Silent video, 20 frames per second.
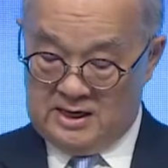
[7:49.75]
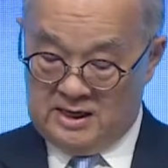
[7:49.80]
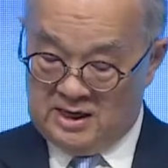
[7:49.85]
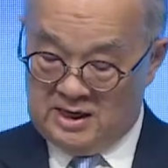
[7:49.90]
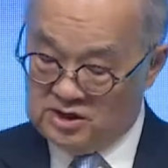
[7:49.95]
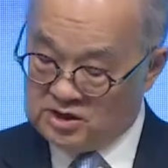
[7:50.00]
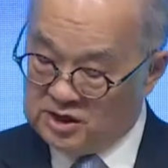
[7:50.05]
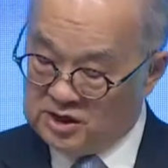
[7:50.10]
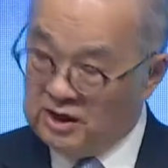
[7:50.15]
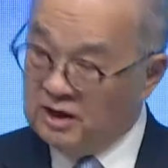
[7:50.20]

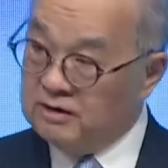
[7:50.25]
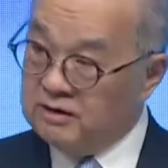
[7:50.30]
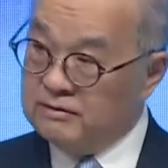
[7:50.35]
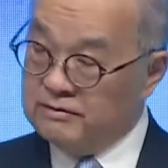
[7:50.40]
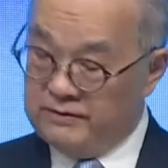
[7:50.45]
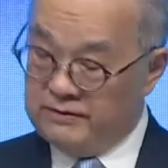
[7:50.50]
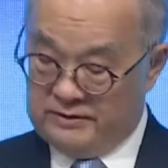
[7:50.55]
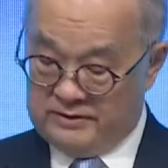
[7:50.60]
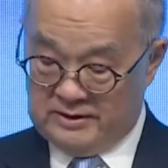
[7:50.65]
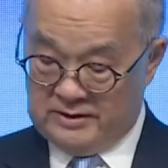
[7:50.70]
in
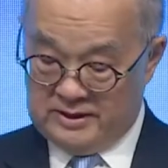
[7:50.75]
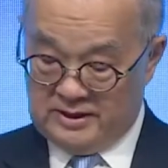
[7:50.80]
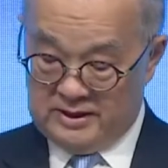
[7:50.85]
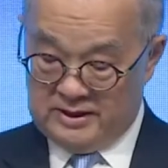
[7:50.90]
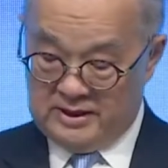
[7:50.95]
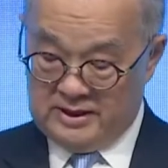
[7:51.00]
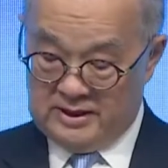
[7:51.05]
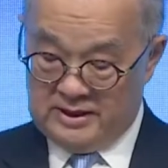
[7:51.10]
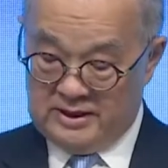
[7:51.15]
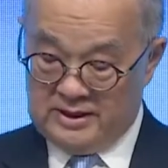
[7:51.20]
itself
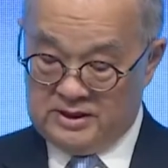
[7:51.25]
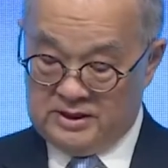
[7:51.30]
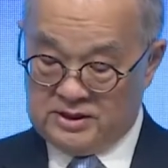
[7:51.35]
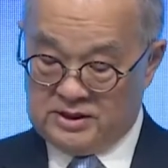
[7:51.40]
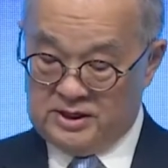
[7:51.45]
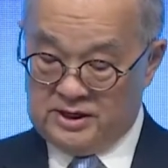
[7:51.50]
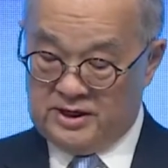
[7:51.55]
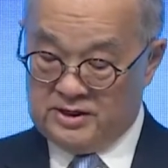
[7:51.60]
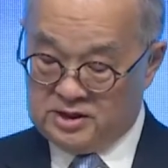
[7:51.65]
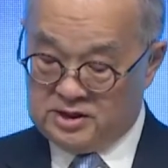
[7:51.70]

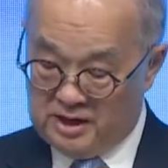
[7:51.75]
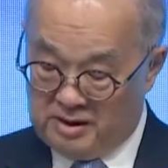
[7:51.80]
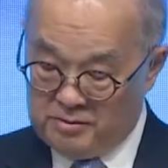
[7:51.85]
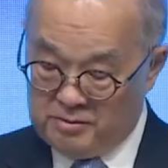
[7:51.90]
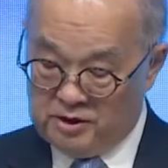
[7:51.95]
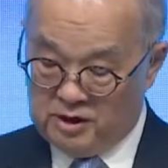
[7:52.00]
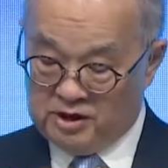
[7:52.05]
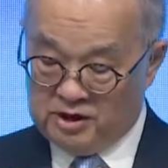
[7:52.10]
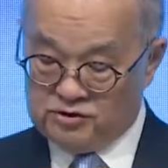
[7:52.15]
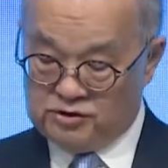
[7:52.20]
is a
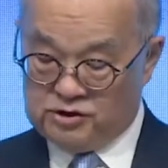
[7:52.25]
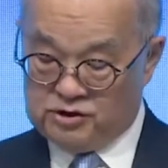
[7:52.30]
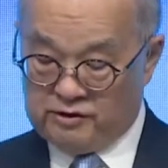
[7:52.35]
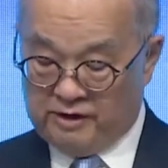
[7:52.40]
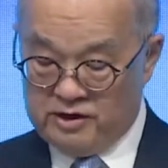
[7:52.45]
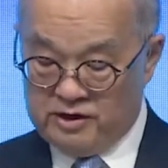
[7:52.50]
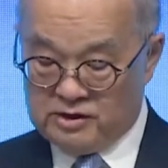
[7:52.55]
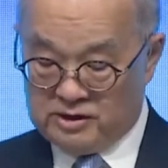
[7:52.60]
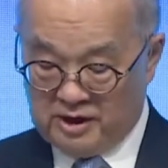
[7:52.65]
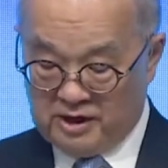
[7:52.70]

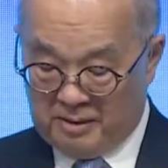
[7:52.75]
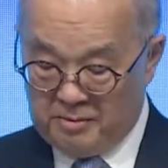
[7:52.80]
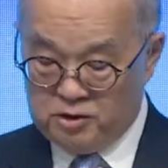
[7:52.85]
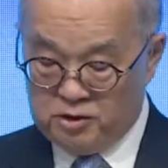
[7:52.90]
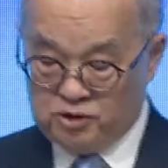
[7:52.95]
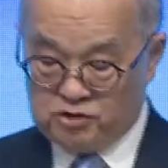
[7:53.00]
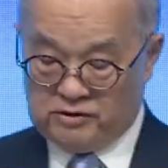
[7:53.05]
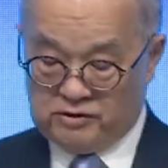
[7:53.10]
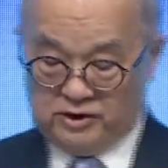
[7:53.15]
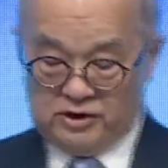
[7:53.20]

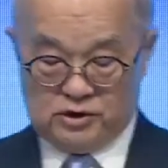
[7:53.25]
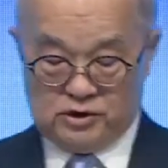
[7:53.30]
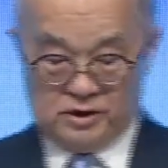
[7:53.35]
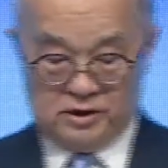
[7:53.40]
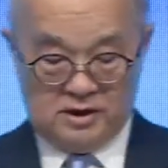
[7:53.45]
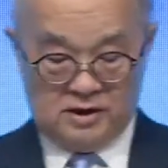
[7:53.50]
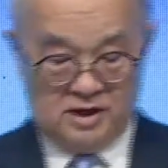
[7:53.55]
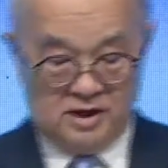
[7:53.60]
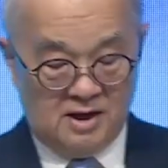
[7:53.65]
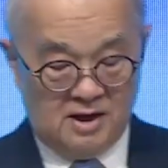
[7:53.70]

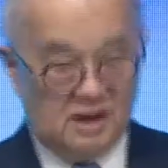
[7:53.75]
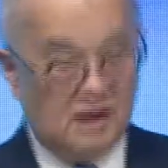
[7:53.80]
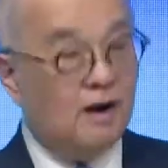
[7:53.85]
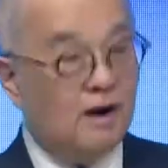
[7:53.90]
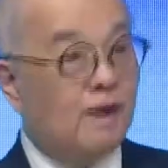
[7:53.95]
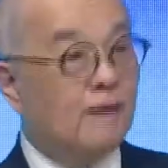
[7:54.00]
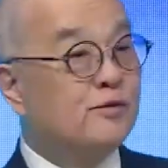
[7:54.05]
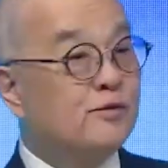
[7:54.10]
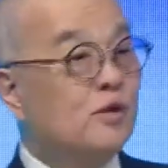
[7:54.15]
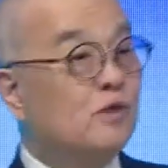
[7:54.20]
demonstration
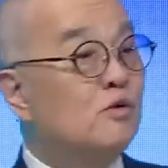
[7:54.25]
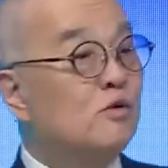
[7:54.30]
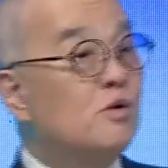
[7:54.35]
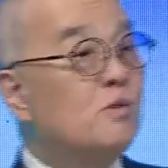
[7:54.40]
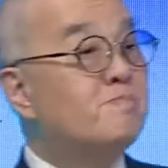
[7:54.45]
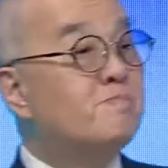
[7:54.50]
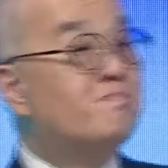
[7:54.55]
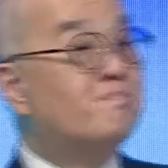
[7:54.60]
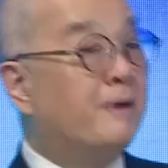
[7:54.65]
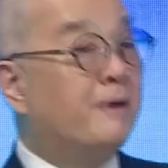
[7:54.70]
of the
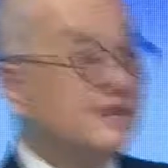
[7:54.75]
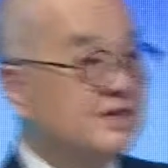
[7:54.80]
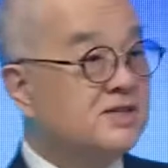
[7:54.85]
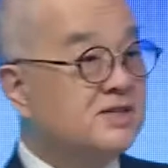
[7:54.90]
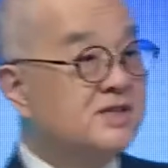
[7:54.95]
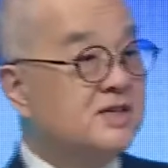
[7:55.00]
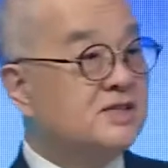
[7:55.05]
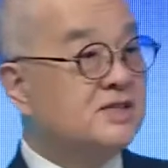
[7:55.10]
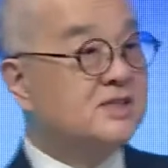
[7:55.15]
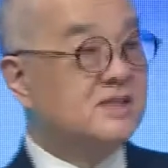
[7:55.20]

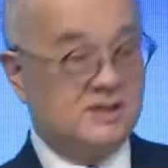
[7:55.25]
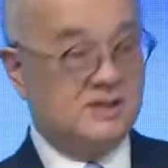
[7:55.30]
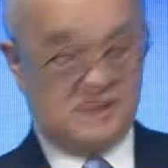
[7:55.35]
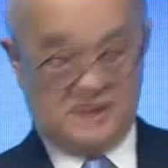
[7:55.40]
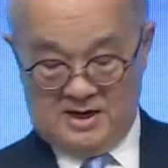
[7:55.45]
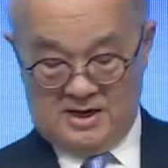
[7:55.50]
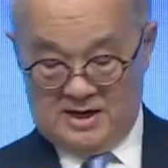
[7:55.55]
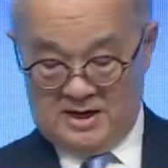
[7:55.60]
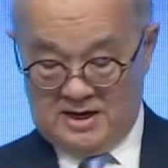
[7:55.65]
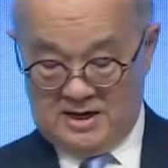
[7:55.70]
robustness
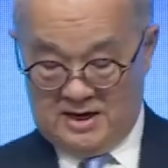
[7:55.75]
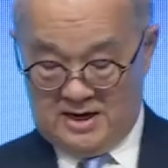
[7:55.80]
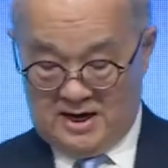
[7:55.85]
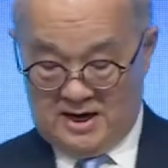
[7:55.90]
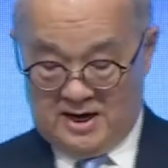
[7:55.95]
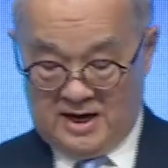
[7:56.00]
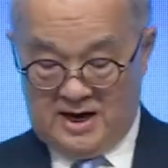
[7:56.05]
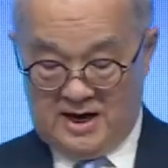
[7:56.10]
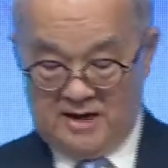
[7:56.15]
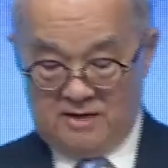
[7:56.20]

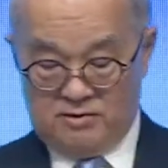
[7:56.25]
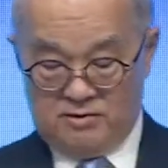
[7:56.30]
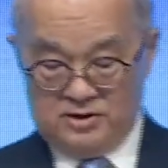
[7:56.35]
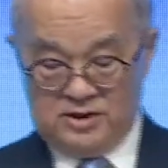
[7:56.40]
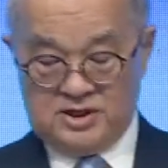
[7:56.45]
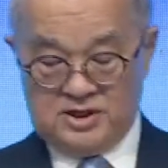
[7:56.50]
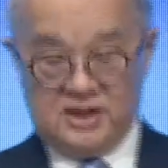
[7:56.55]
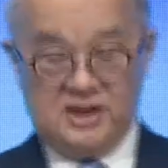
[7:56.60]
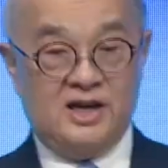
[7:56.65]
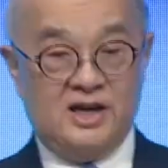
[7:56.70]
and
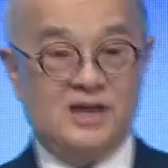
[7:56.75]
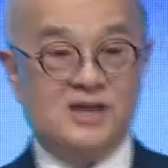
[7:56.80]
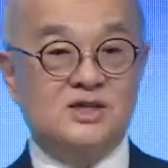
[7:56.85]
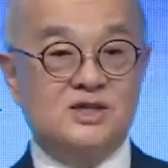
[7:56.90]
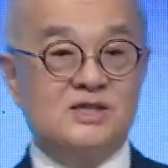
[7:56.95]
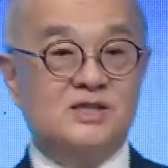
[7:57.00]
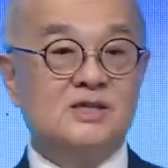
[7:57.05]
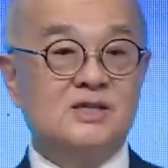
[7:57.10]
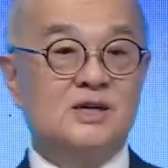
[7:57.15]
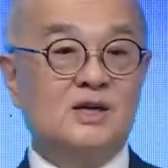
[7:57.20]

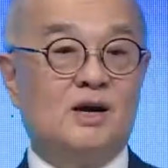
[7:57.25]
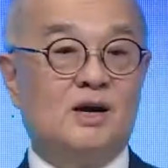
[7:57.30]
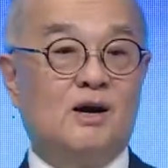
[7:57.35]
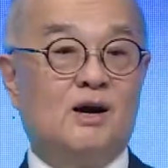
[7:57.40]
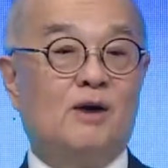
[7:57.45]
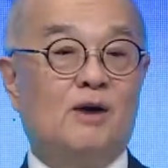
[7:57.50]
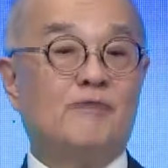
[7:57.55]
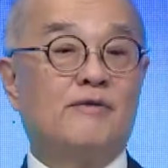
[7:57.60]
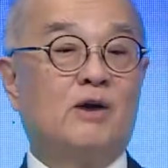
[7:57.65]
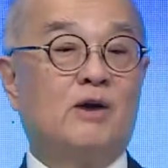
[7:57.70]
resilience
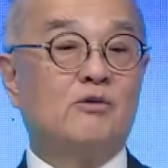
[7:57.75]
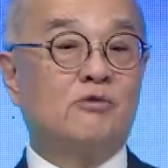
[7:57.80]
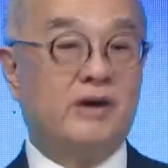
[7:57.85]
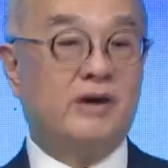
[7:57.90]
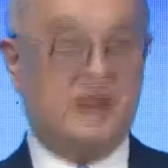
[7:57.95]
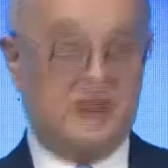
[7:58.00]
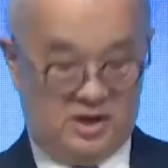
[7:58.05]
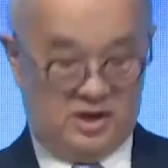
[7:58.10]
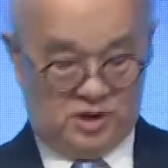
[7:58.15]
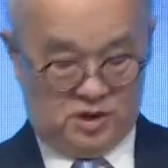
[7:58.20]
of our
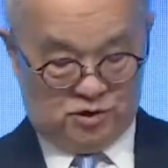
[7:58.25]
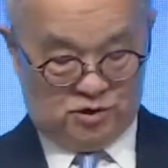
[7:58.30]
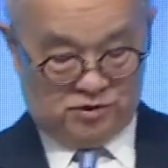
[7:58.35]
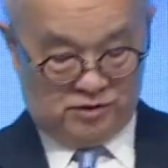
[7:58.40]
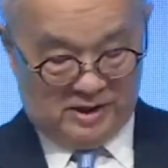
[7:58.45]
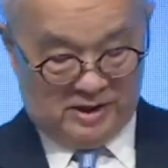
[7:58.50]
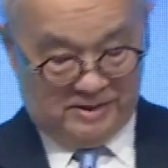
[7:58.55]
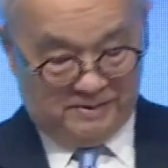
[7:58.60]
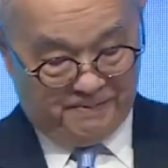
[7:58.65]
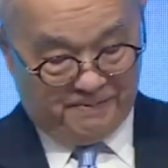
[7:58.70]
great
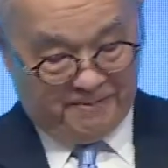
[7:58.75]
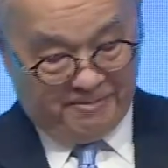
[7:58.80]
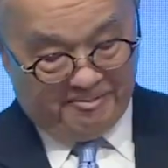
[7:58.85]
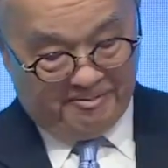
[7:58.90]
industry.